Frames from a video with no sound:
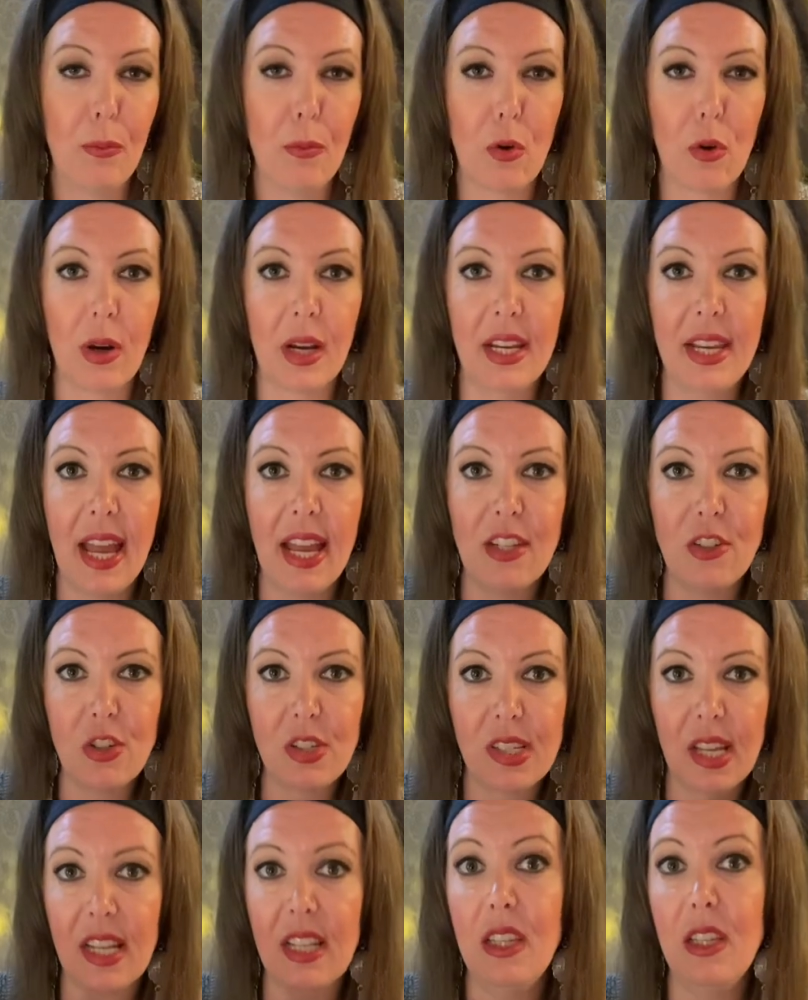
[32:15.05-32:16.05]
or again just
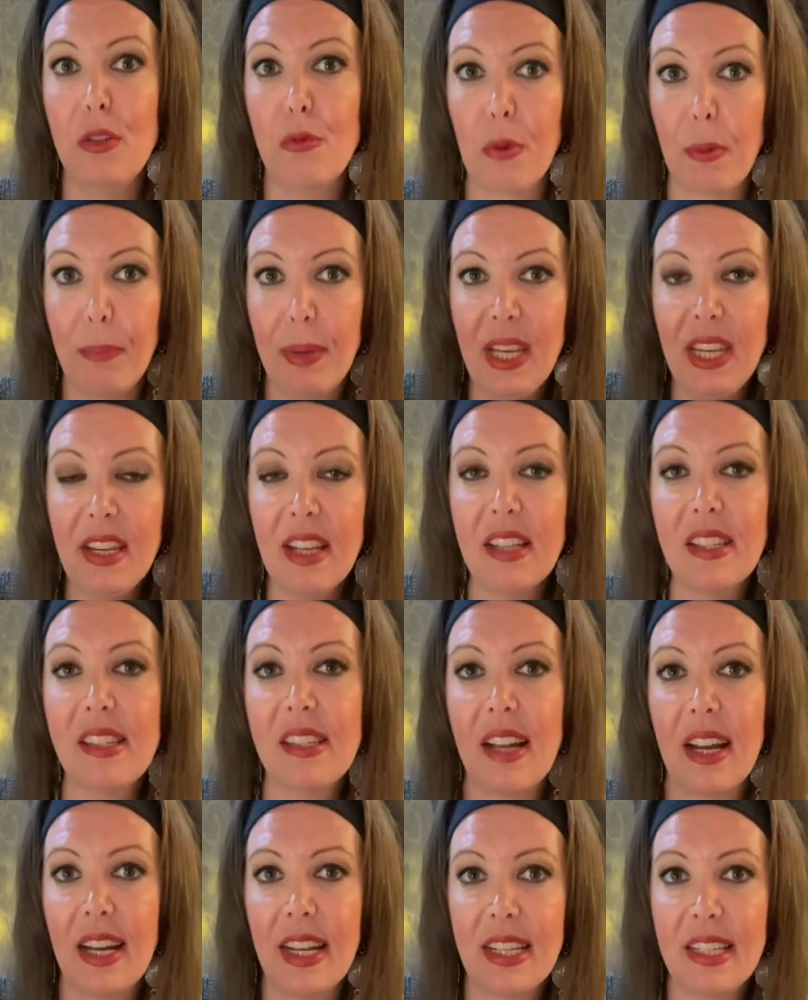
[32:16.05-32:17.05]
like these repeating
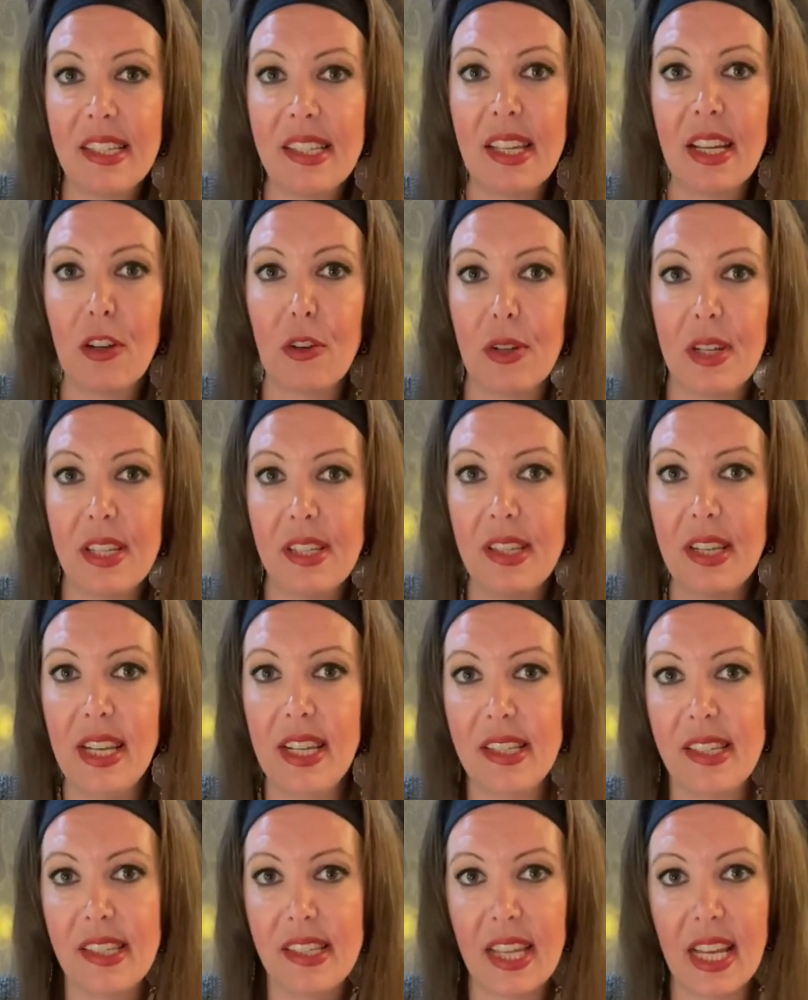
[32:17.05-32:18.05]
signs
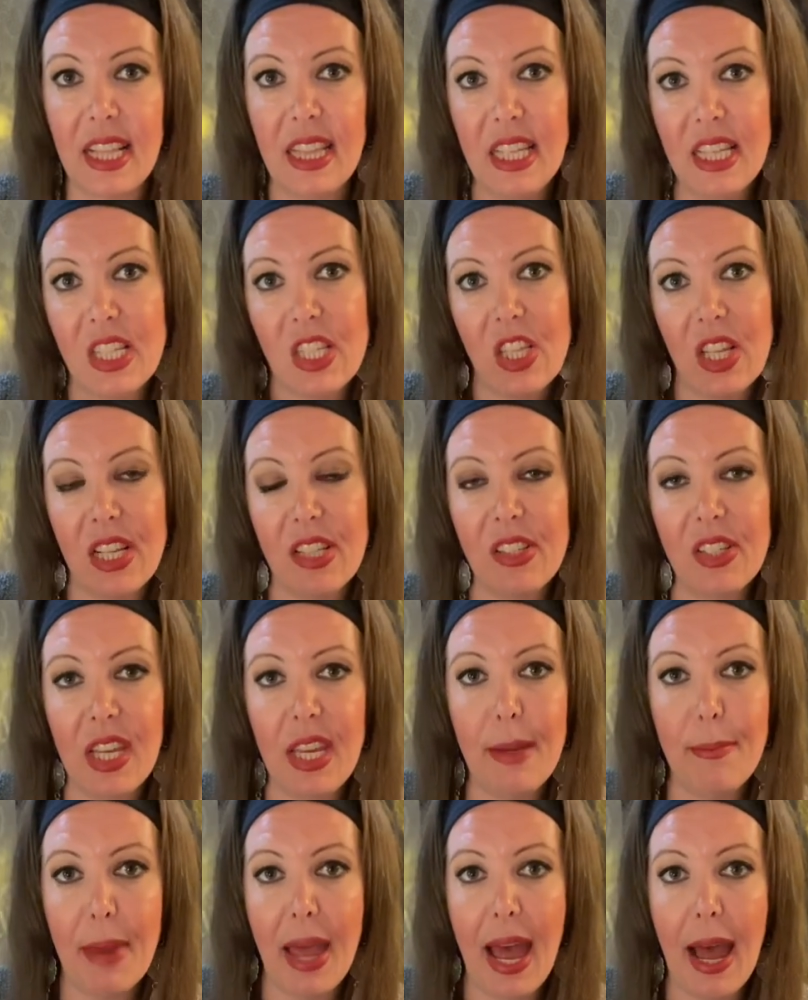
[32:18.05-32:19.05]
synchronicities it's like these things
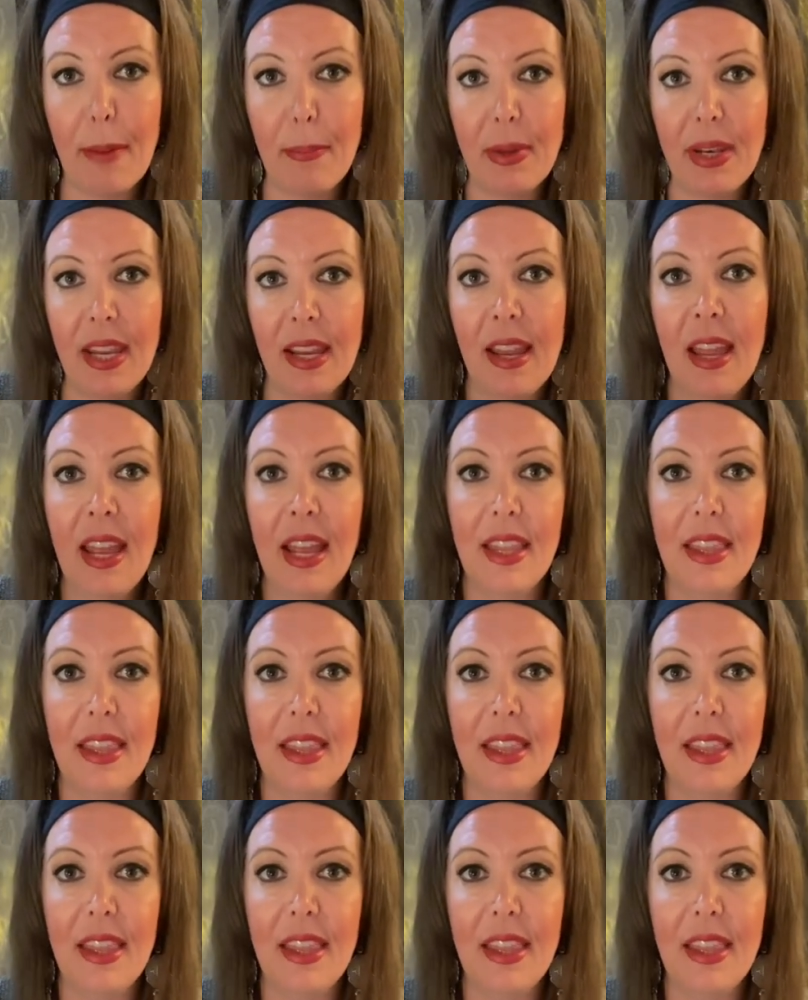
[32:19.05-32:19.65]
keep happening